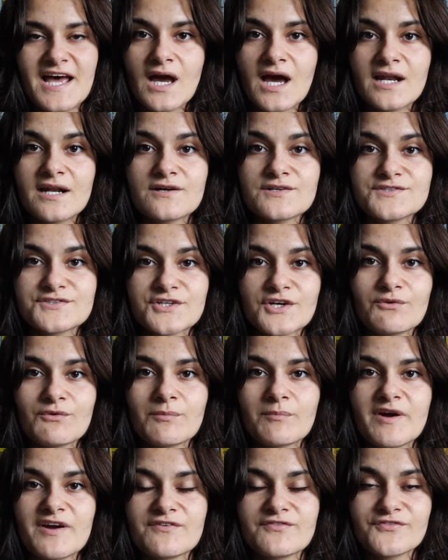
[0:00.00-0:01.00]
And I'll start with
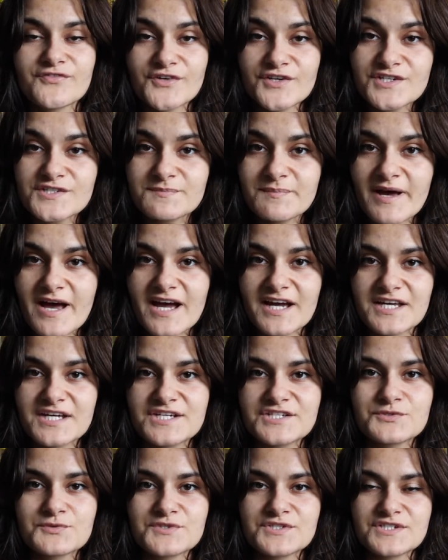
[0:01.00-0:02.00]
my first
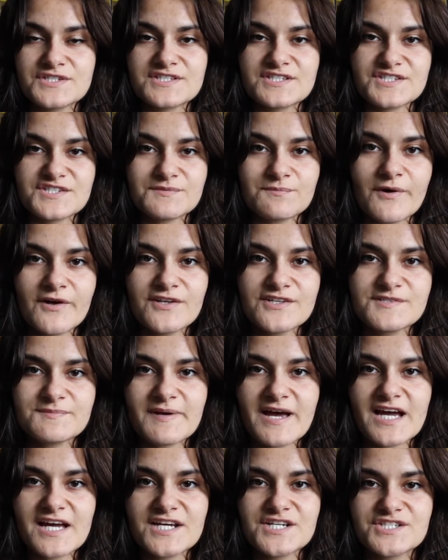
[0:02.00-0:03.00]
package, which is the smallest
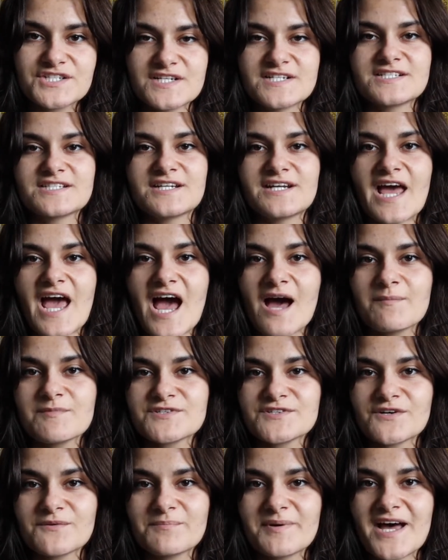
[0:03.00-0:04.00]
package. It's an
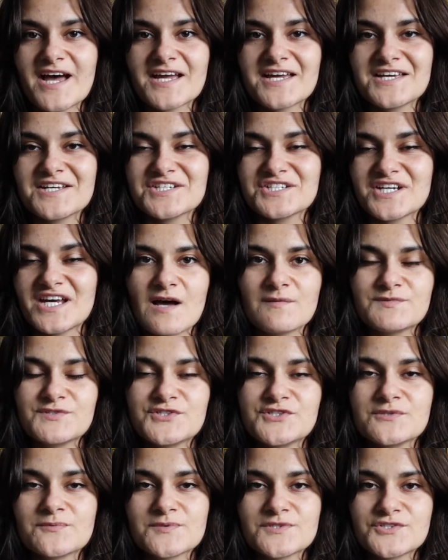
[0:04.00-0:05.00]
Amazon package. I'm
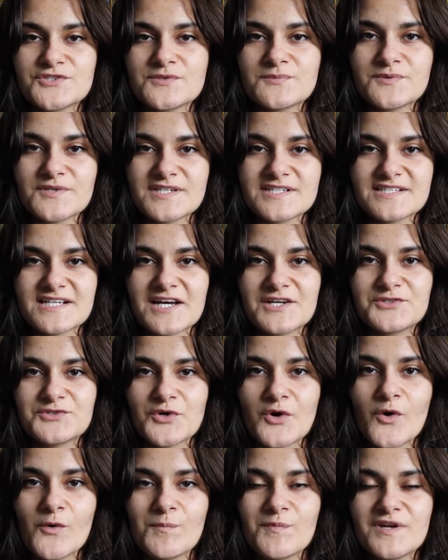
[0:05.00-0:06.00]
super excited
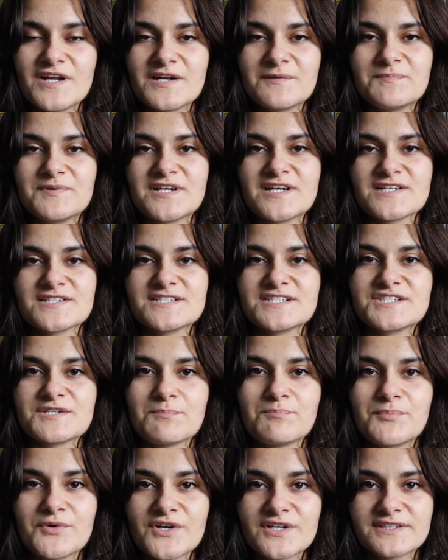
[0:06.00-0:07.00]
to open it because it's a
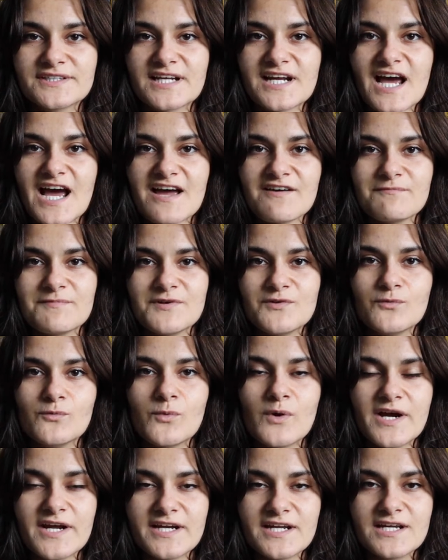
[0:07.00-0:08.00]
book that I've been
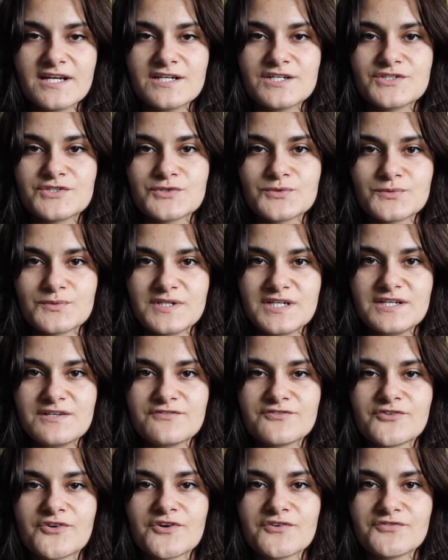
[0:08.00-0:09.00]
waiting to read
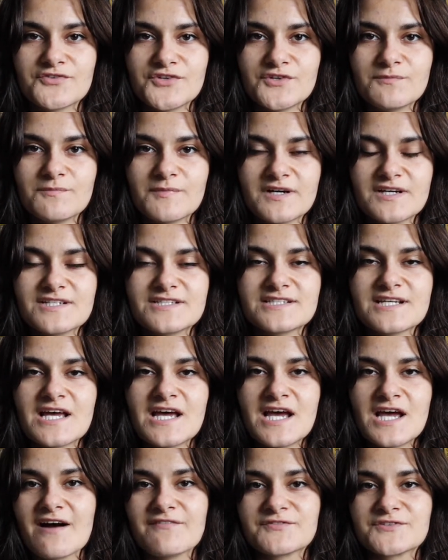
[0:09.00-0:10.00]
for a few months.
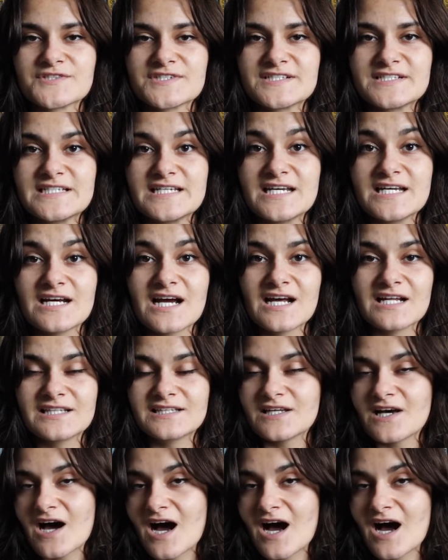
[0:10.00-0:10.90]
After seeing the